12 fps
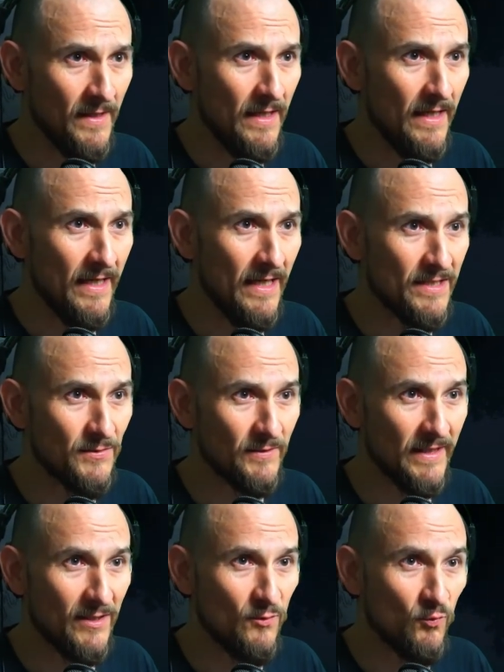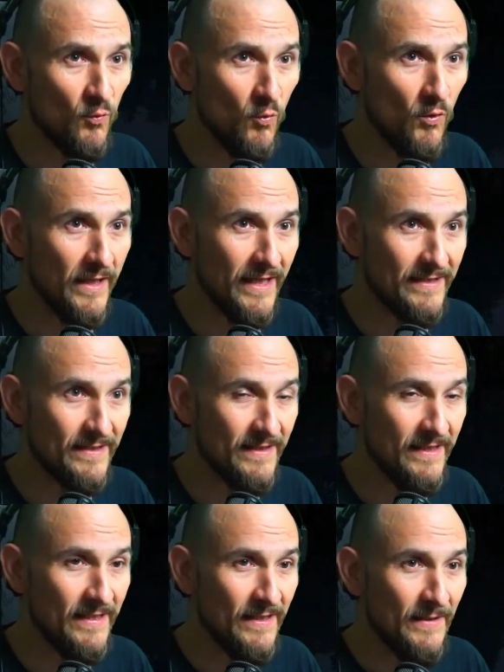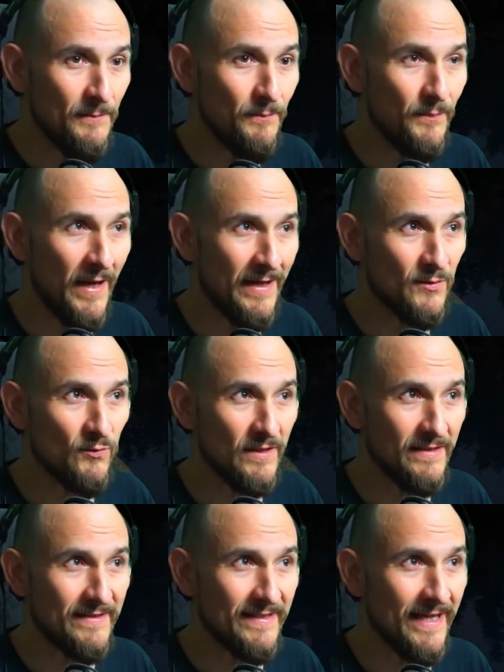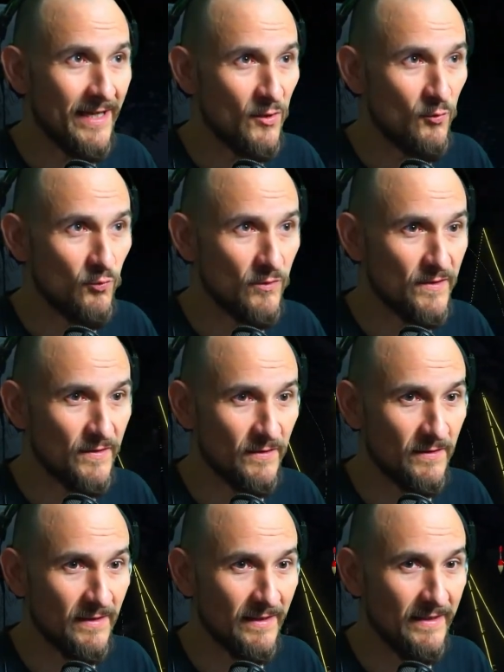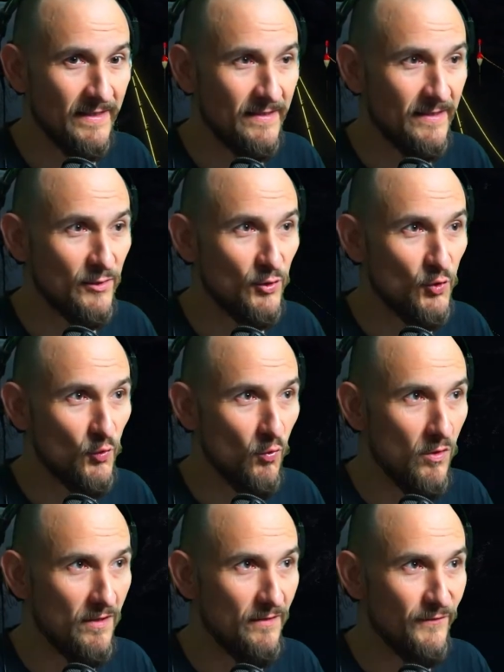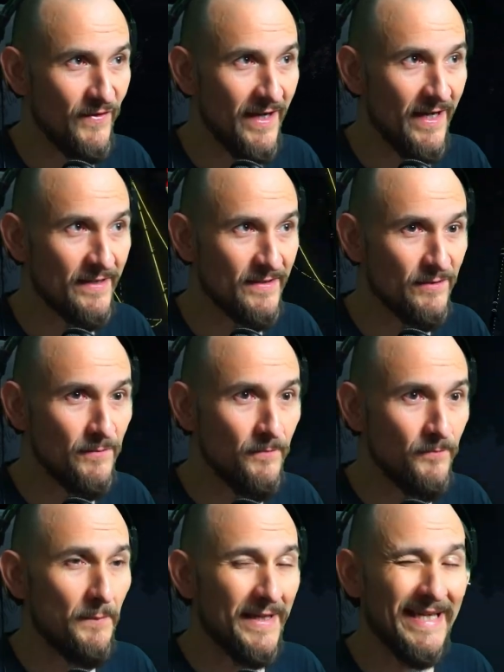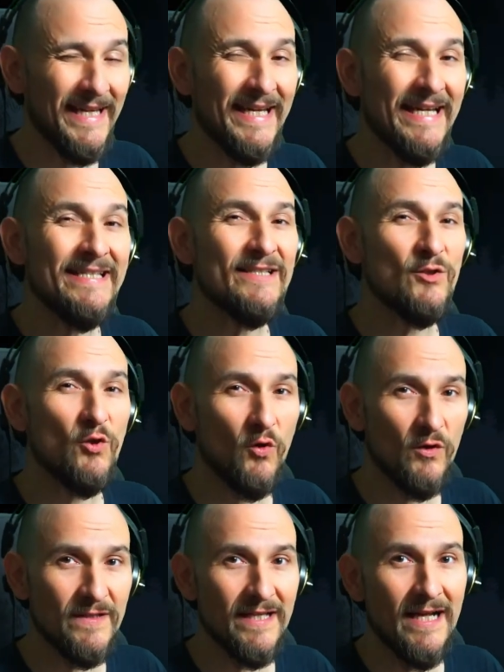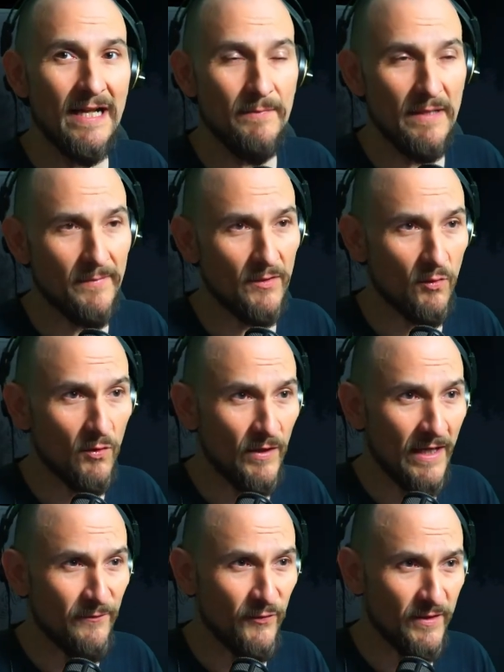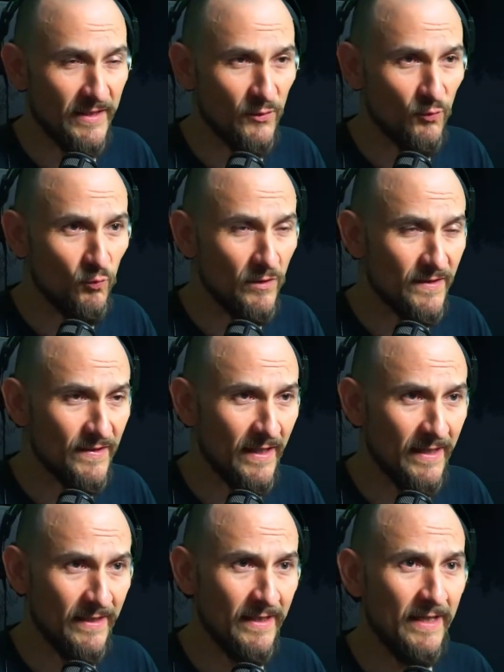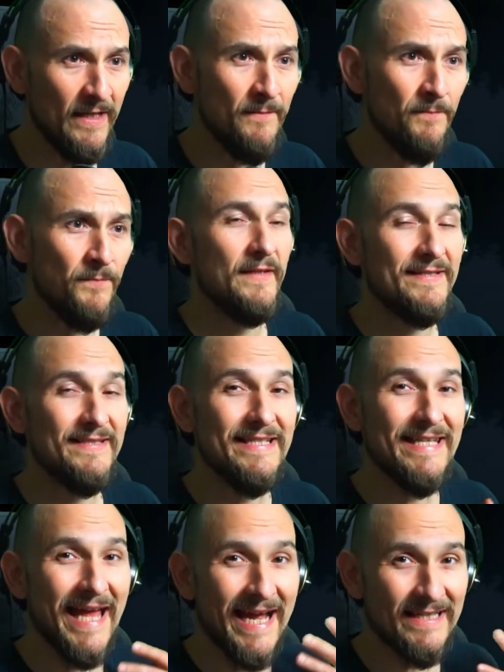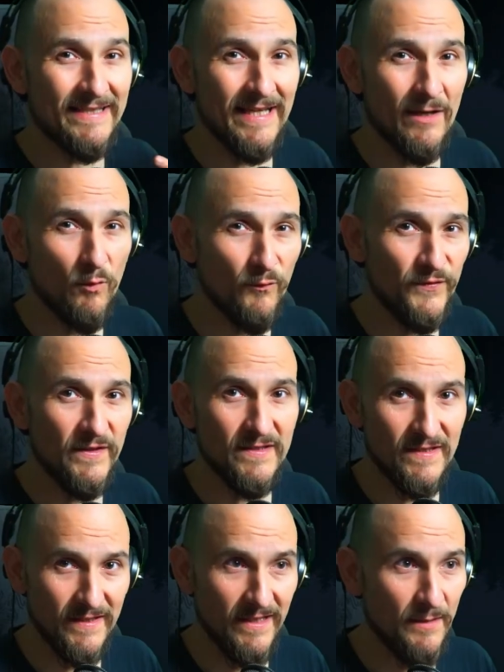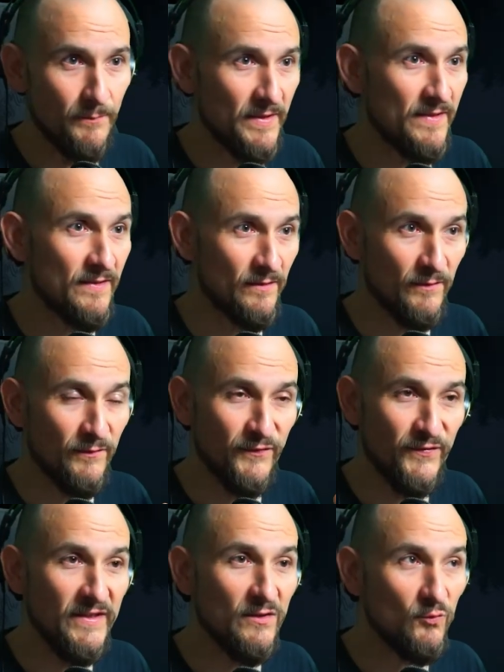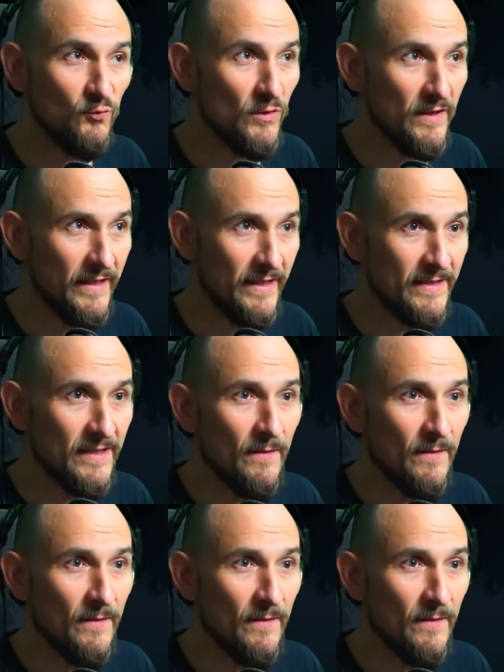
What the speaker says: And then from 6 in the morning, usually the pikes bite again. Well, that's a thing. So far, even nothing here in the night. Maybe you could even try with rotten baitfish in the night, really deep down for burbot.